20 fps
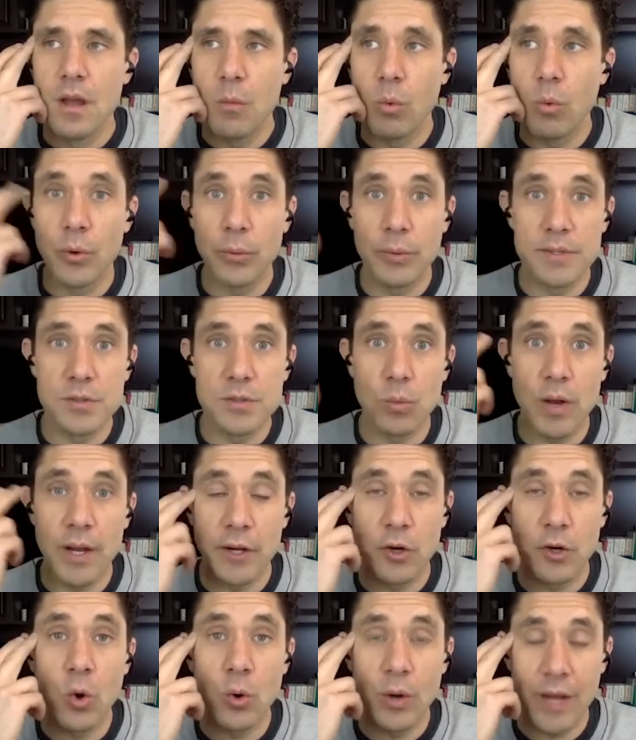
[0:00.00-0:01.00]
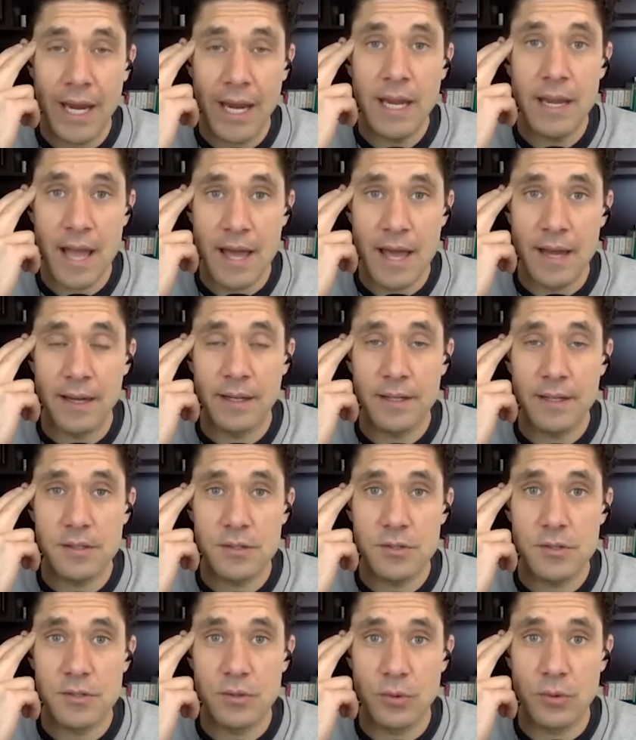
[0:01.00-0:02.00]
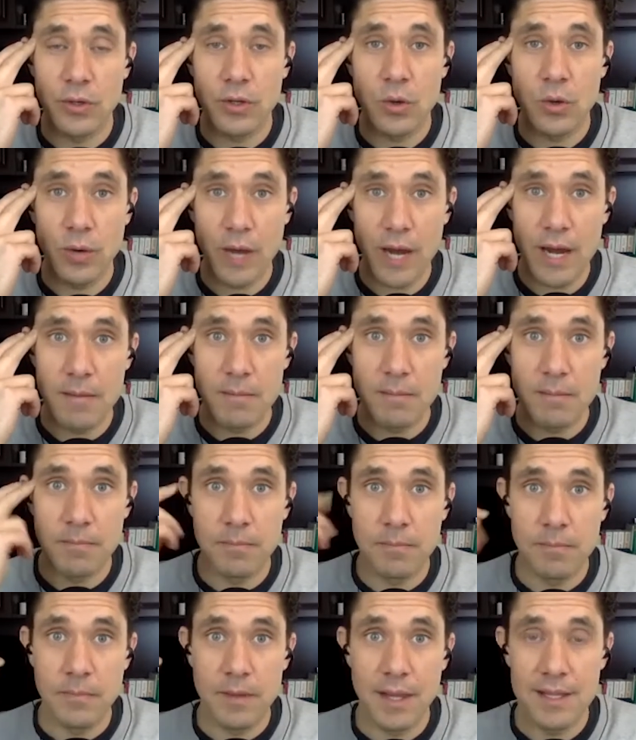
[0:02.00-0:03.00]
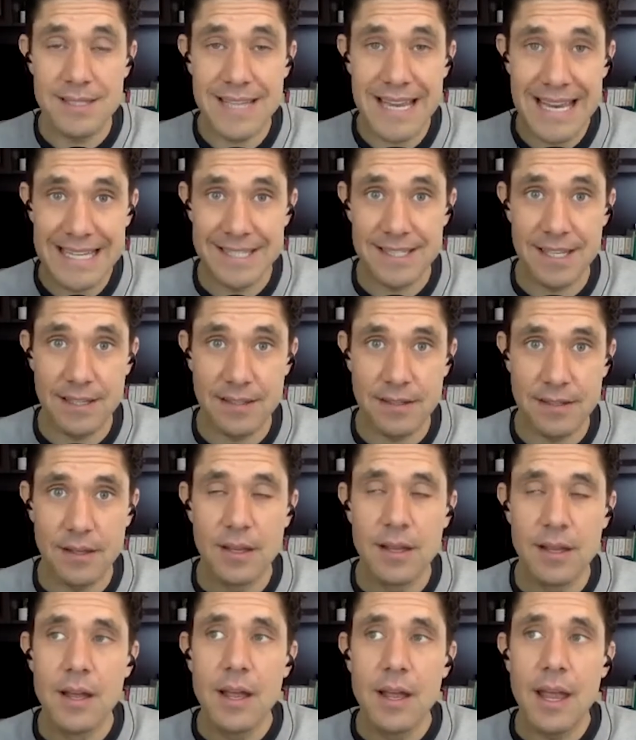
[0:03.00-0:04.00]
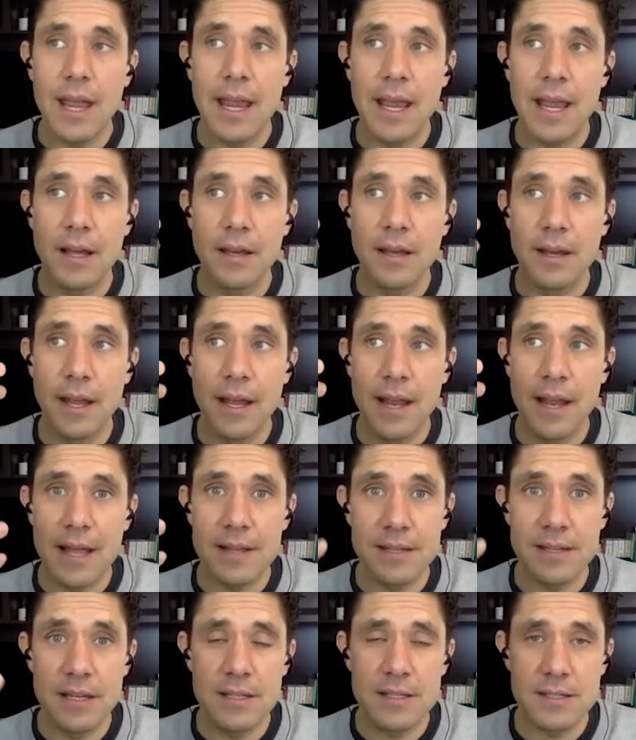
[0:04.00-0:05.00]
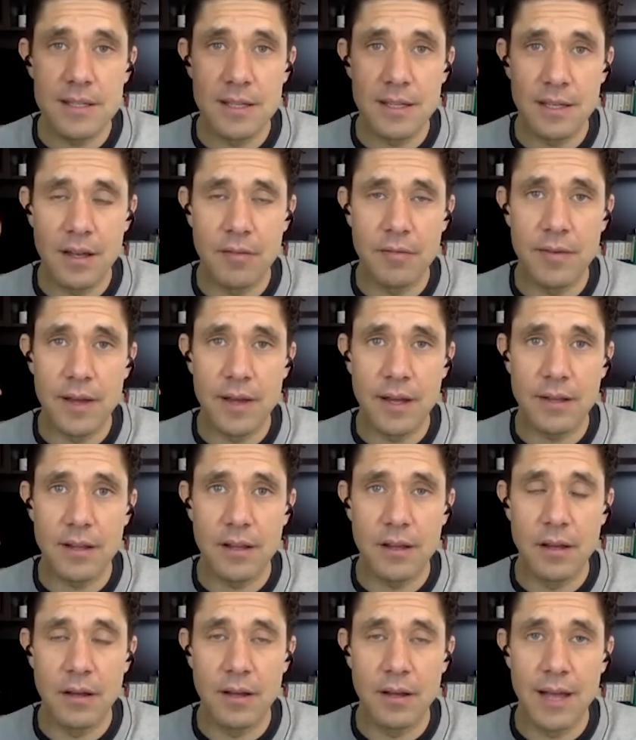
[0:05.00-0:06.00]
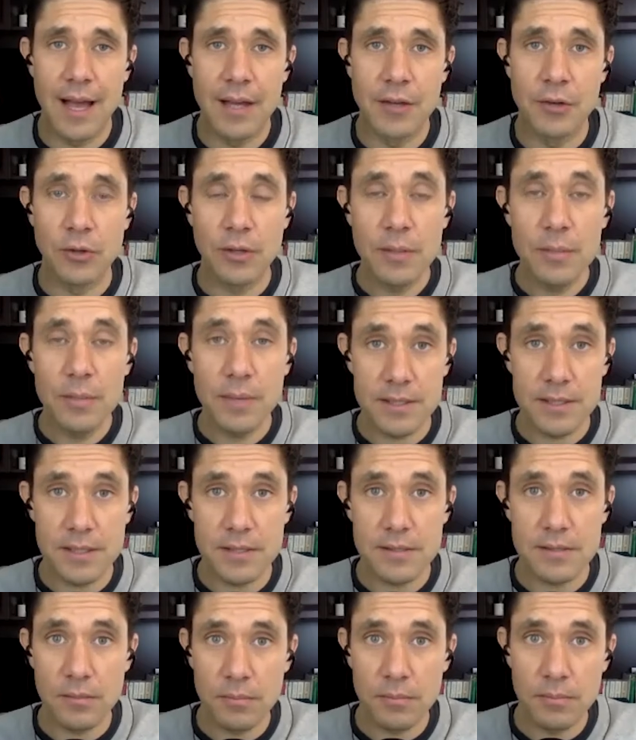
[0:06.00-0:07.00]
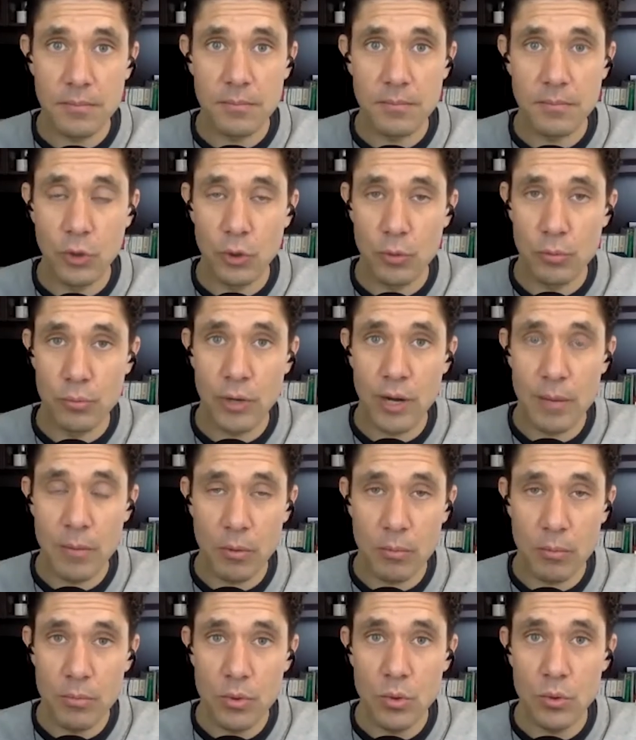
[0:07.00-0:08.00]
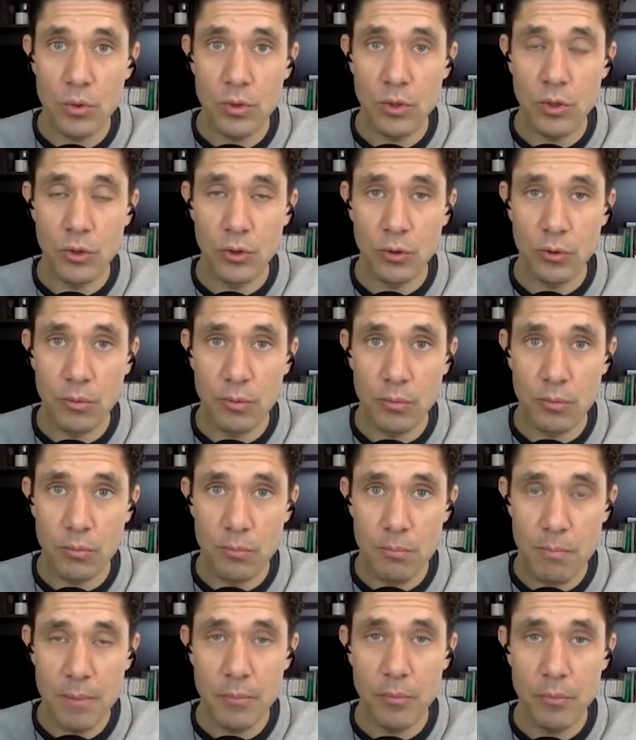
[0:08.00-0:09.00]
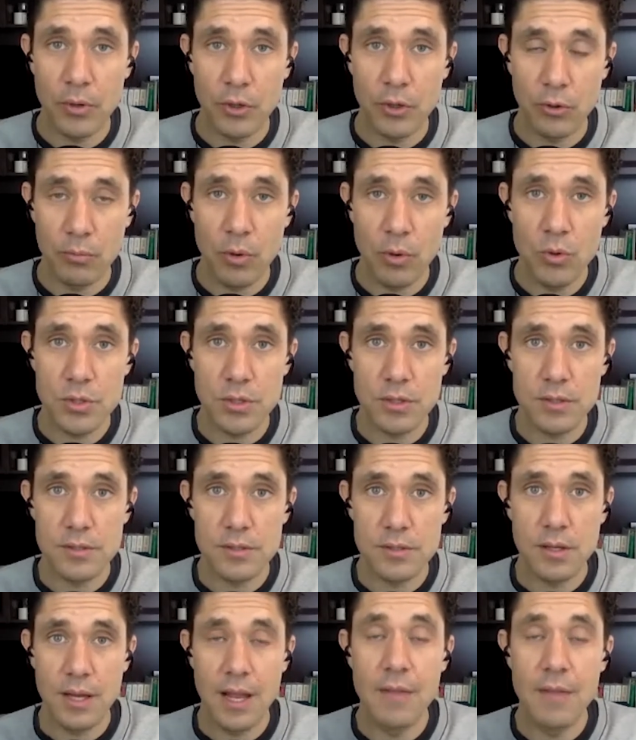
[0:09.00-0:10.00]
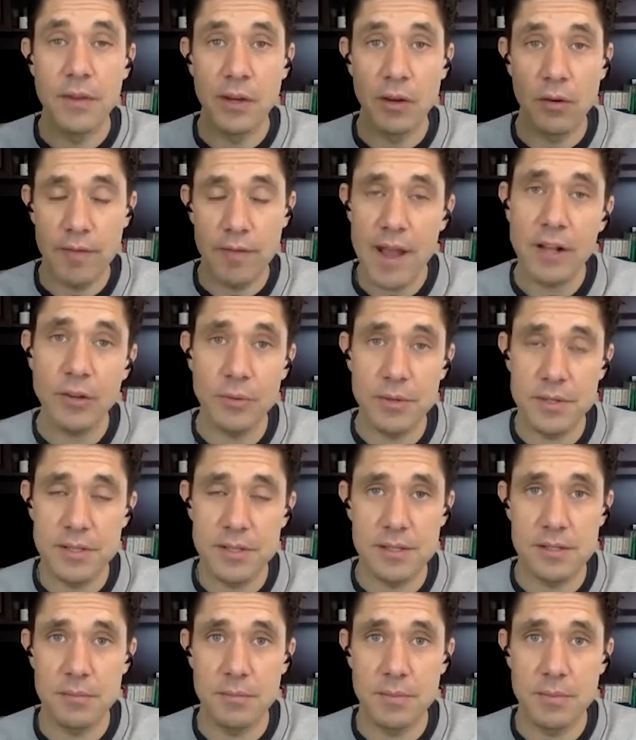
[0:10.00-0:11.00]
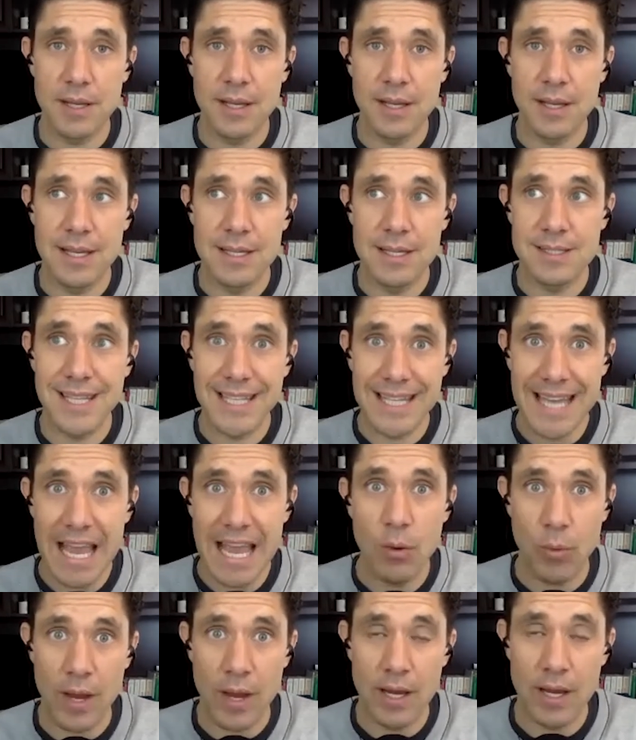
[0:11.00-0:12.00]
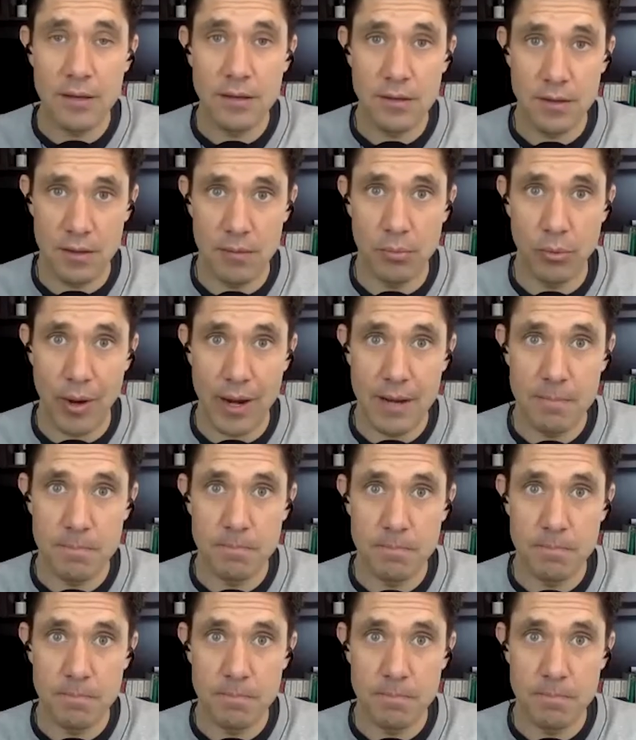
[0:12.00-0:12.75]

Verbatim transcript: One reason why cocaine addicts snort cocaine. It's instant. And it has an instant effect on your limbic system, your primal mood, your memory, your emotions. And the olfactory system is the gateway to the brain.